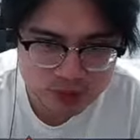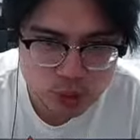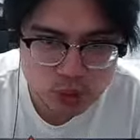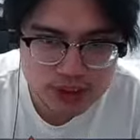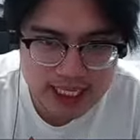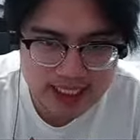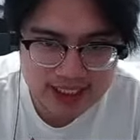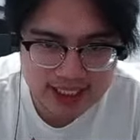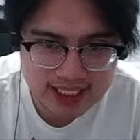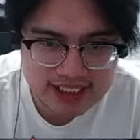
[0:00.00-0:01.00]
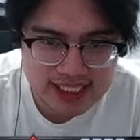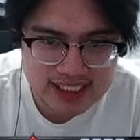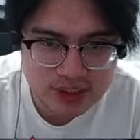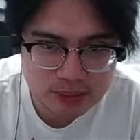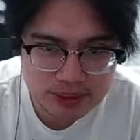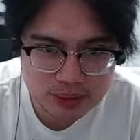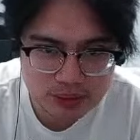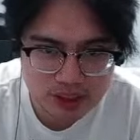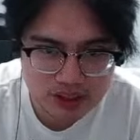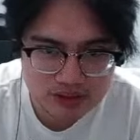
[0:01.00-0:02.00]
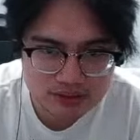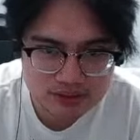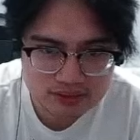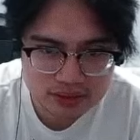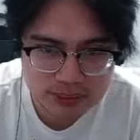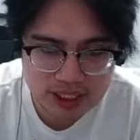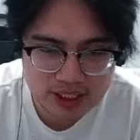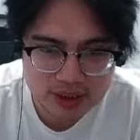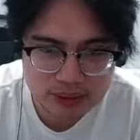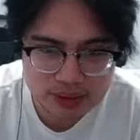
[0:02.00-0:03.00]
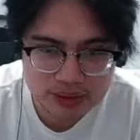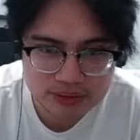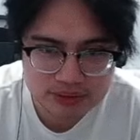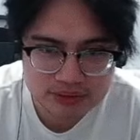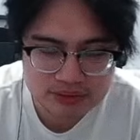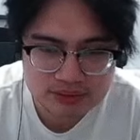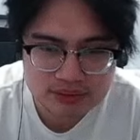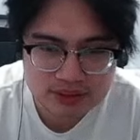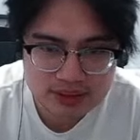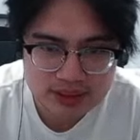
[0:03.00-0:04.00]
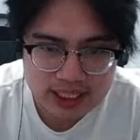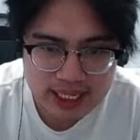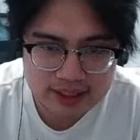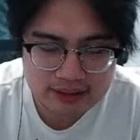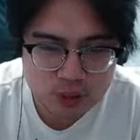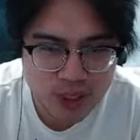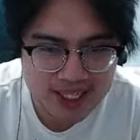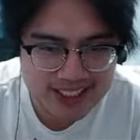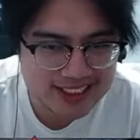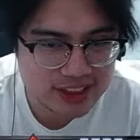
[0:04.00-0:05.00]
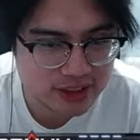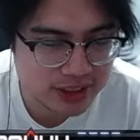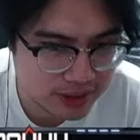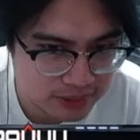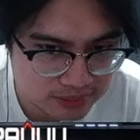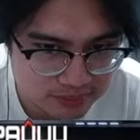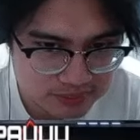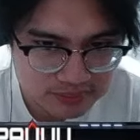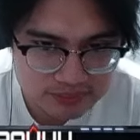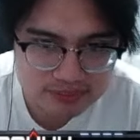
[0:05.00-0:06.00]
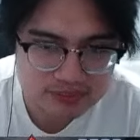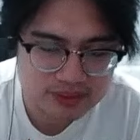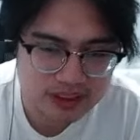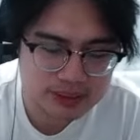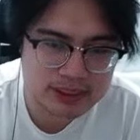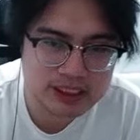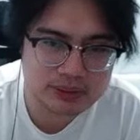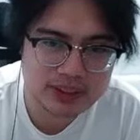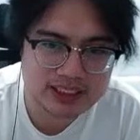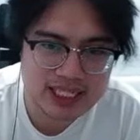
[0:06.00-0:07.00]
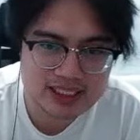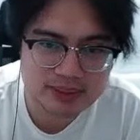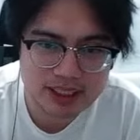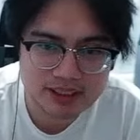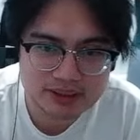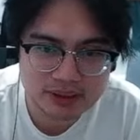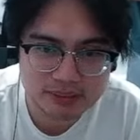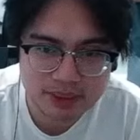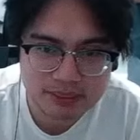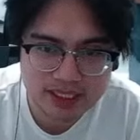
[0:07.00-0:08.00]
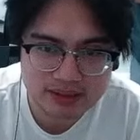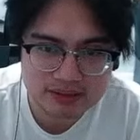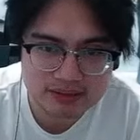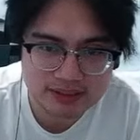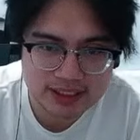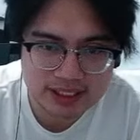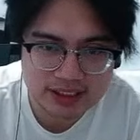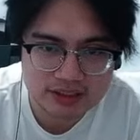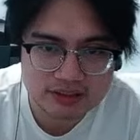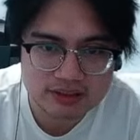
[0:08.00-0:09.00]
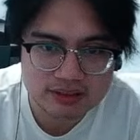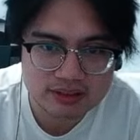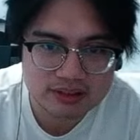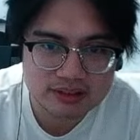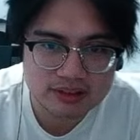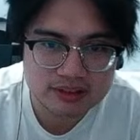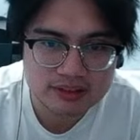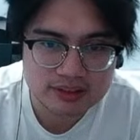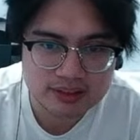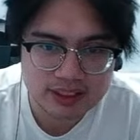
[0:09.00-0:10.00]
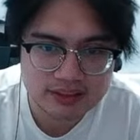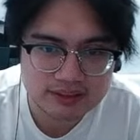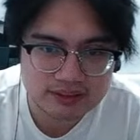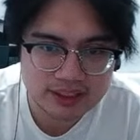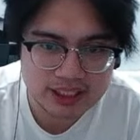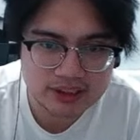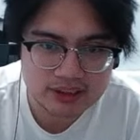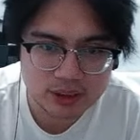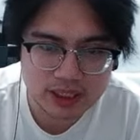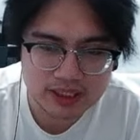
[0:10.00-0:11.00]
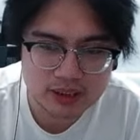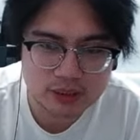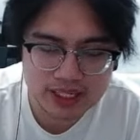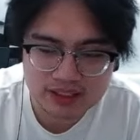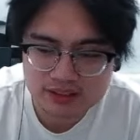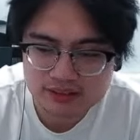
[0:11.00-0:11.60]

Too scaling, like it takes a little bit too long, to be honest with you. And quite easy to kill. Especially with the assassin meta, so maybe like right here. Like here, low A.